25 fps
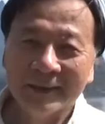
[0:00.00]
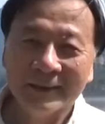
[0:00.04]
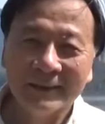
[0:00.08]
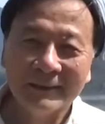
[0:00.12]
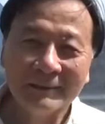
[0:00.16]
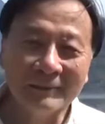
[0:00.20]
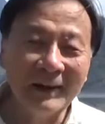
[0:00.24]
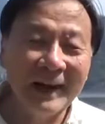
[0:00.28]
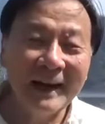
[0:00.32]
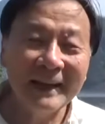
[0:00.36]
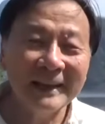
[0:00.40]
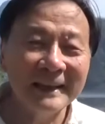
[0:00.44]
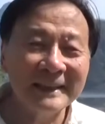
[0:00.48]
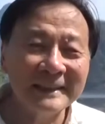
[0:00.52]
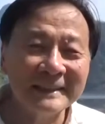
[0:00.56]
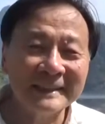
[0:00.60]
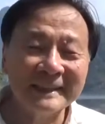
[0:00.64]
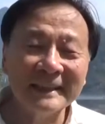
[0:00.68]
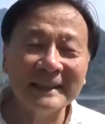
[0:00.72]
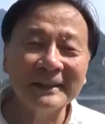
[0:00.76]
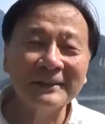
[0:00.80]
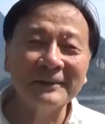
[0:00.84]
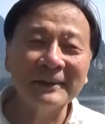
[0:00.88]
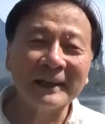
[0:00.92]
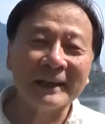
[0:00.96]
Very
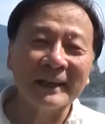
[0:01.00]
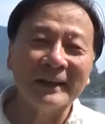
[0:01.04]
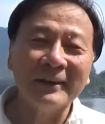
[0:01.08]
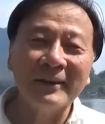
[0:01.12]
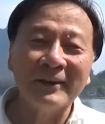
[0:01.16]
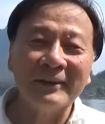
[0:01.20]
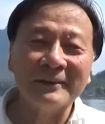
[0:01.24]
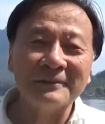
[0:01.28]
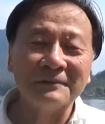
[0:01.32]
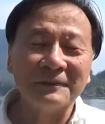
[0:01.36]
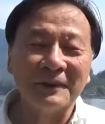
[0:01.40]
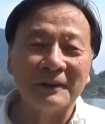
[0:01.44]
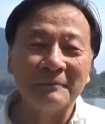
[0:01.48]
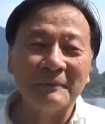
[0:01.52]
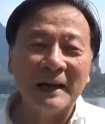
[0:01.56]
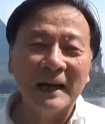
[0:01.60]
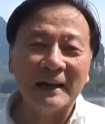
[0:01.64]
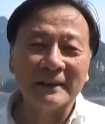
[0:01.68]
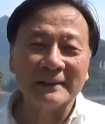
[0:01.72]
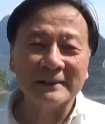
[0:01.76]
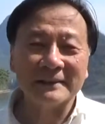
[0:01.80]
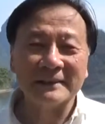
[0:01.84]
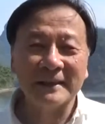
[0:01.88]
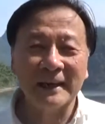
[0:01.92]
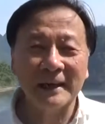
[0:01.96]
easy, you can learn from
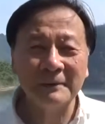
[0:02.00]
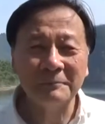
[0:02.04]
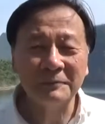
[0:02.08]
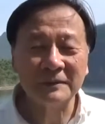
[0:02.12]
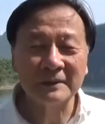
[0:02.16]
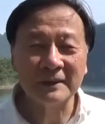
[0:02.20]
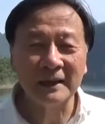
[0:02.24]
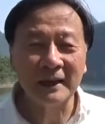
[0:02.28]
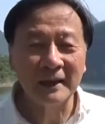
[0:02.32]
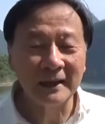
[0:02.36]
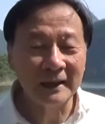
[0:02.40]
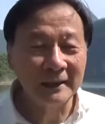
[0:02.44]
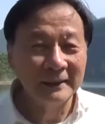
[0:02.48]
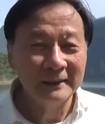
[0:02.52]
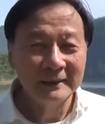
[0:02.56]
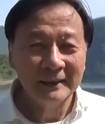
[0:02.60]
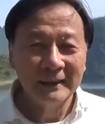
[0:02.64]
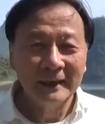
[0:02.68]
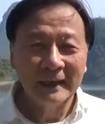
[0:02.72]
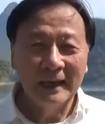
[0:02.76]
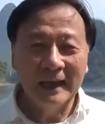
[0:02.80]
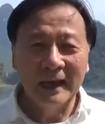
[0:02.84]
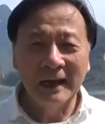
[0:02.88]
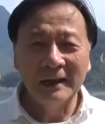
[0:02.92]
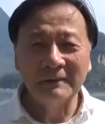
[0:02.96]
other tapes. I
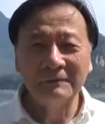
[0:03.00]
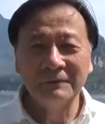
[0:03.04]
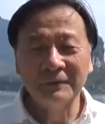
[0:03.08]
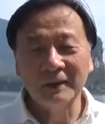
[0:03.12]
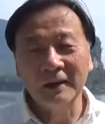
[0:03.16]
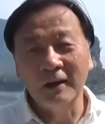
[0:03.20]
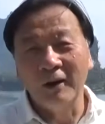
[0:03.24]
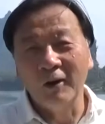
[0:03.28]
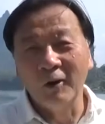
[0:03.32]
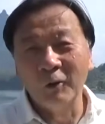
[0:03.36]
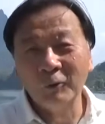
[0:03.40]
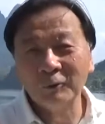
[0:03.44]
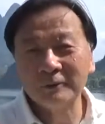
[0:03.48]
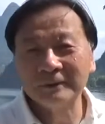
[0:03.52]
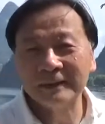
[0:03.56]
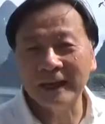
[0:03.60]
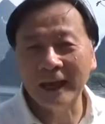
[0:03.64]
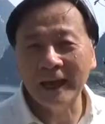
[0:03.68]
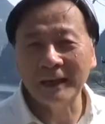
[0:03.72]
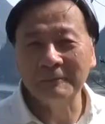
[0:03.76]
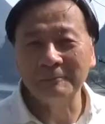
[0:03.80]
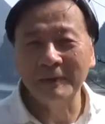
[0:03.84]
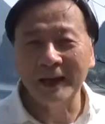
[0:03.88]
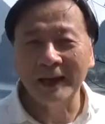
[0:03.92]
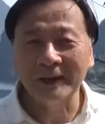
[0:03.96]
have a whole
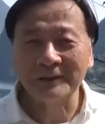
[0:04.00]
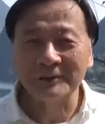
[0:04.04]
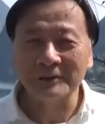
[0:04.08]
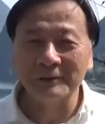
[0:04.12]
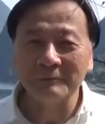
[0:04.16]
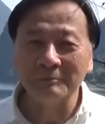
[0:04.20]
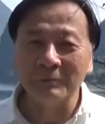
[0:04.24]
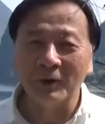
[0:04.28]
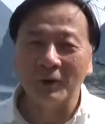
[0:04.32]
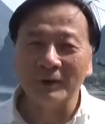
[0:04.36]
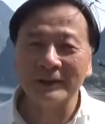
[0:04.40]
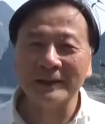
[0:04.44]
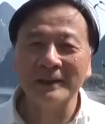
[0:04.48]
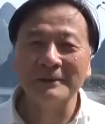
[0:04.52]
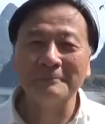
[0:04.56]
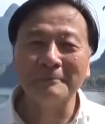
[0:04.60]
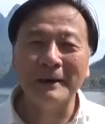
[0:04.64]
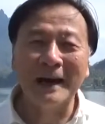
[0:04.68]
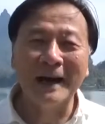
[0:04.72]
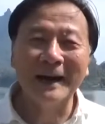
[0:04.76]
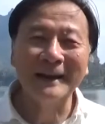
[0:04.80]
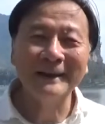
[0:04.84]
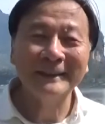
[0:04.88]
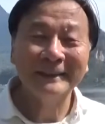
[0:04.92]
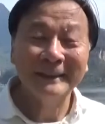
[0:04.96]
tape, actually, body and
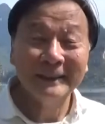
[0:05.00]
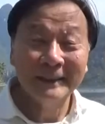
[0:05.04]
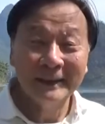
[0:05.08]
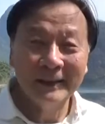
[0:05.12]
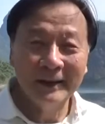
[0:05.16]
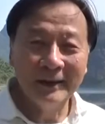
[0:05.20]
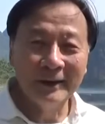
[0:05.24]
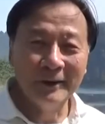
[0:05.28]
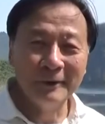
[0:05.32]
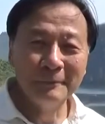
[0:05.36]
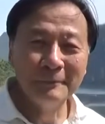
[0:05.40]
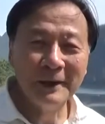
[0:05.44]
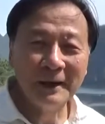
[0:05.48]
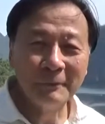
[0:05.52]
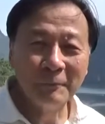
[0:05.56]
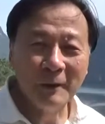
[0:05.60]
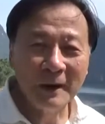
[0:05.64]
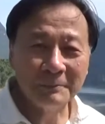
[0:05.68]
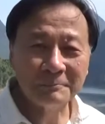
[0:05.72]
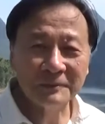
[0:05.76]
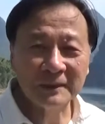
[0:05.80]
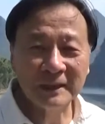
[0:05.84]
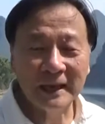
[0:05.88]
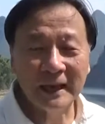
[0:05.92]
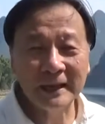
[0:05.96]
mind, on my
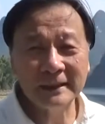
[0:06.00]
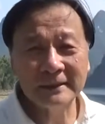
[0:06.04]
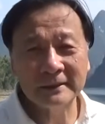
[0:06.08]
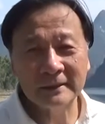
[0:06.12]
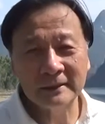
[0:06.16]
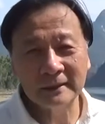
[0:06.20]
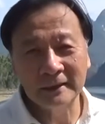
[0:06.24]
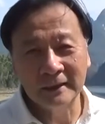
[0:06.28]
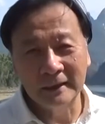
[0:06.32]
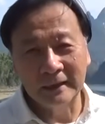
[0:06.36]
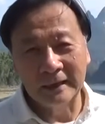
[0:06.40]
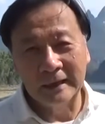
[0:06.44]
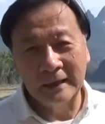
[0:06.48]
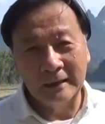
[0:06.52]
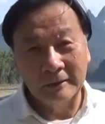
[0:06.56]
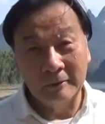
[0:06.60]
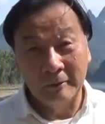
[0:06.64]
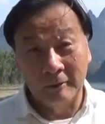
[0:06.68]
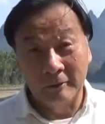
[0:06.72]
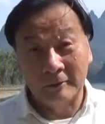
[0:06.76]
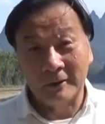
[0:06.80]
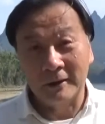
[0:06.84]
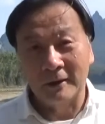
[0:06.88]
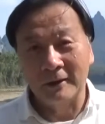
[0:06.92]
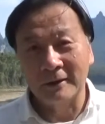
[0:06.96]
website.
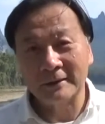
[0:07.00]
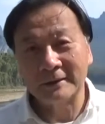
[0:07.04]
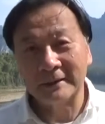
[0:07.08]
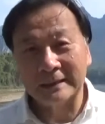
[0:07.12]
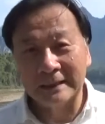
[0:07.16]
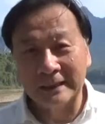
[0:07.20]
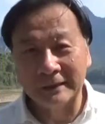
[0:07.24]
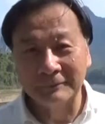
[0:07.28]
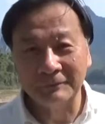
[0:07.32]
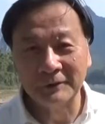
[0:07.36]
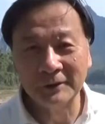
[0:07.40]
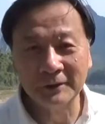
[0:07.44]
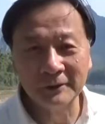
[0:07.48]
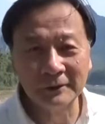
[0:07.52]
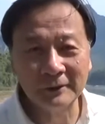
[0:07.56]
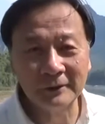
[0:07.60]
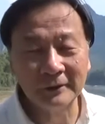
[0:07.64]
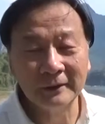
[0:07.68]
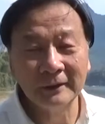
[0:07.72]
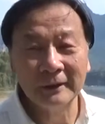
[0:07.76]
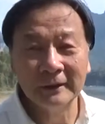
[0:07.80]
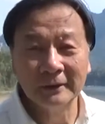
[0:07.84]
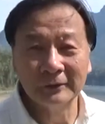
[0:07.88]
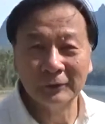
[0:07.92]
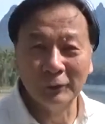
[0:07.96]
Of course, if you
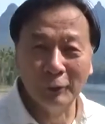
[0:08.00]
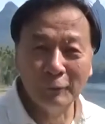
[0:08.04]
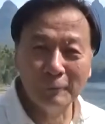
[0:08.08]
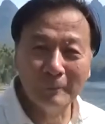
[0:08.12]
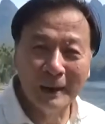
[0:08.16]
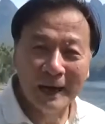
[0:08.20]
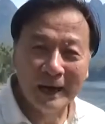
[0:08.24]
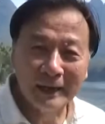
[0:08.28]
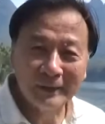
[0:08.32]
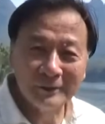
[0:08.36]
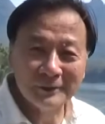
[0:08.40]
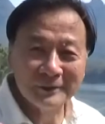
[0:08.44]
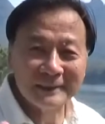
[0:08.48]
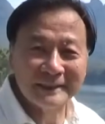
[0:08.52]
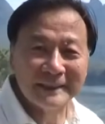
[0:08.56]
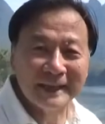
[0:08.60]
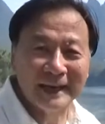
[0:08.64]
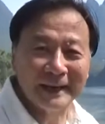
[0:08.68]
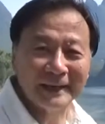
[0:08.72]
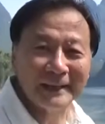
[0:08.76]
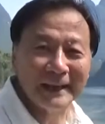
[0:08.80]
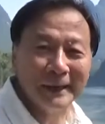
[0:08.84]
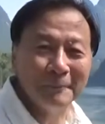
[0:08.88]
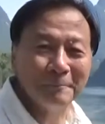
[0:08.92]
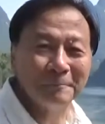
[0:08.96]
don't mind to
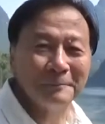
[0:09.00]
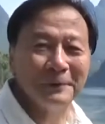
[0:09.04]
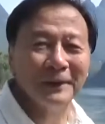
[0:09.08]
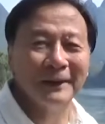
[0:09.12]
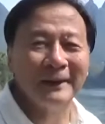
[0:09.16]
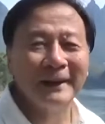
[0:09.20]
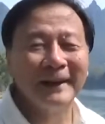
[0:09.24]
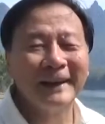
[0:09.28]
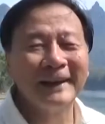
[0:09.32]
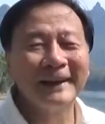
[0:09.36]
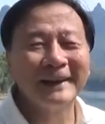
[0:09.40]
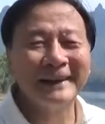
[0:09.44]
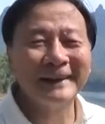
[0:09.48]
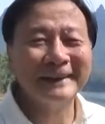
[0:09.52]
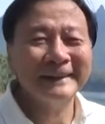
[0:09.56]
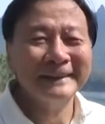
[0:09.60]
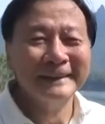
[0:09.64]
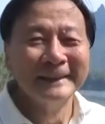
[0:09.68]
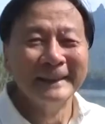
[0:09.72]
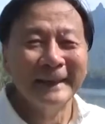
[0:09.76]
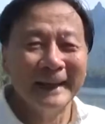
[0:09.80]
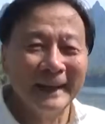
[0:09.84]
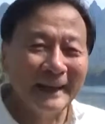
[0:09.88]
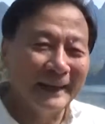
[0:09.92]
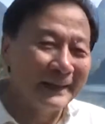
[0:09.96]
sign up, and
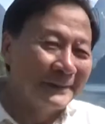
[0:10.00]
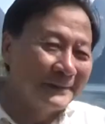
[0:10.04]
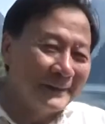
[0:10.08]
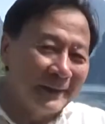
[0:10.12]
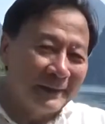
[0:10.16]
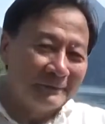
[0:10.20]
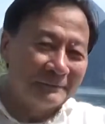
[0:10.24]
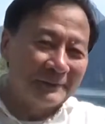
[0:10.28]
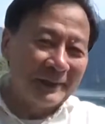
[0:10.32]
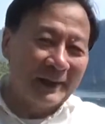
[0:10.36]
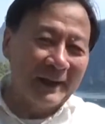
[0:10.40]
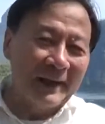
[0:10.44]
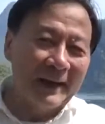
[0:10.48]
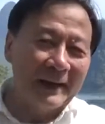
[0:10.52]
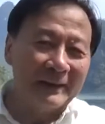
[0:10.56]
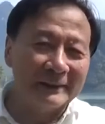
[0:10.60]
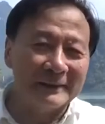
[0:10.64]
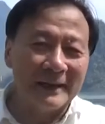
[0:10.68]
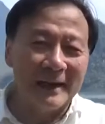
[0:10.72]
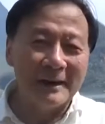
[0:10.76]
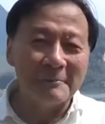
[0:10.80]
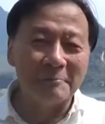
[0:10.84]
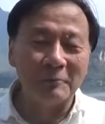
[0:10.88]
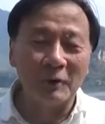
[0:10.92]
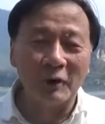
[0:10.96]
then you have the
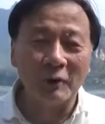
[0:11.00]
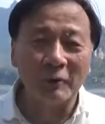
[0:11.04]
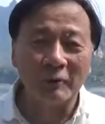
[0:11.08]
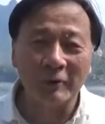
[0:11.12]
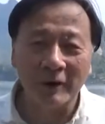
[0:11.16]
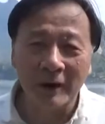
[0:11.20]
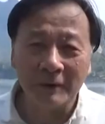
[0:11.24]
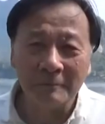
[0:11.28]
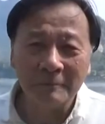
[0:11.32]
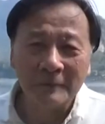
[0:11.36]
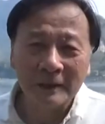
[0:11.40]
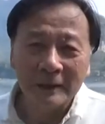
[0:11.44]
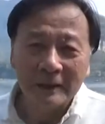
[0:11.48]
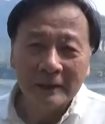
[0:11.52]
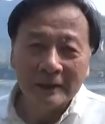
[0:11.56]
entire program.